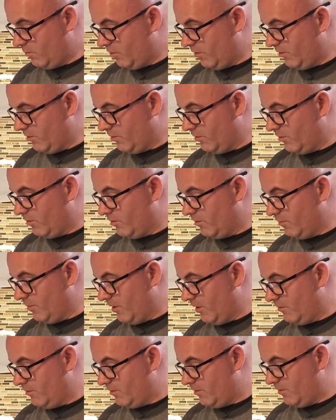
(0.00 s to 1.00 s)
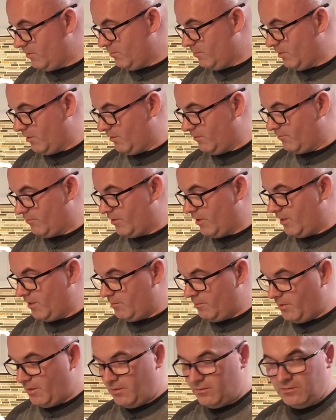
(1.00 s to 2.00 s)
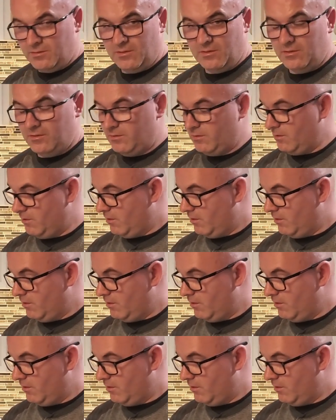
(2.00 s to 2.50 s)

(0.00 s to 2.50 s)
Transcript: we heard about it and read about it,